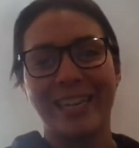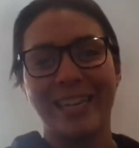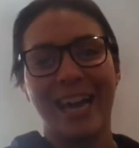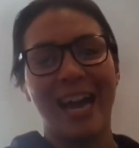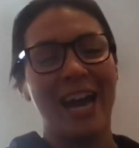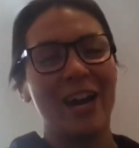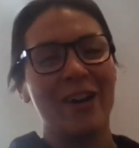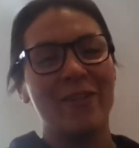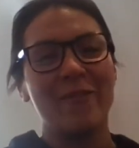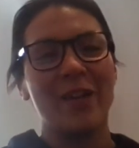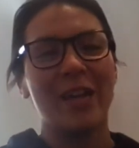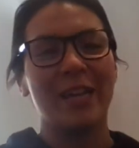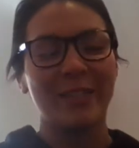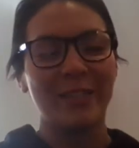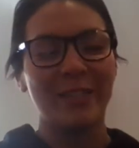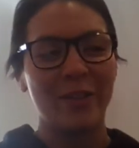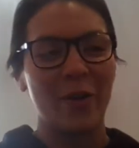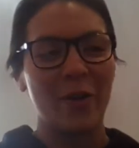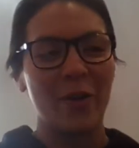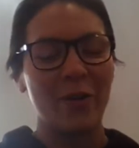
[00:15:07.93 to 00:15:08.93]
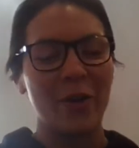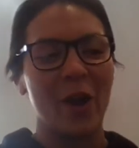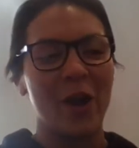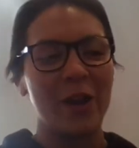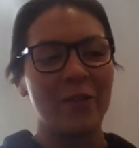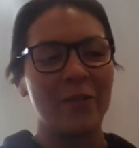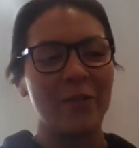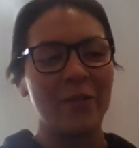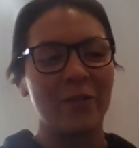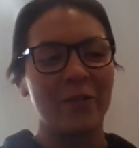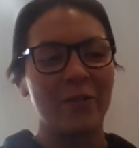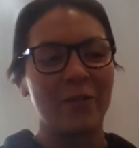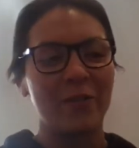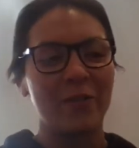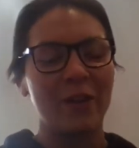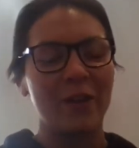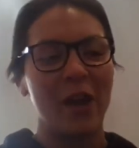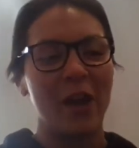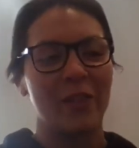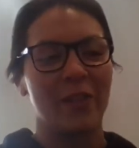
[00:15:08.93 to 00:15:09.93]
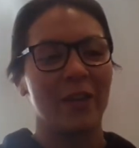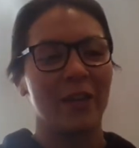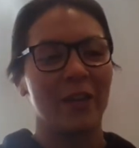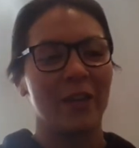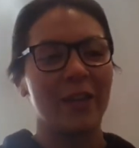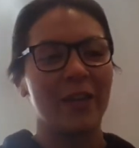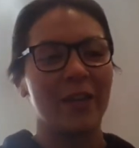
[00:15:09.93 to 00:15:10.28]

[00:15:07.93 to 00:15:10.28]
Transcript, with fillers: um, and so kind of I think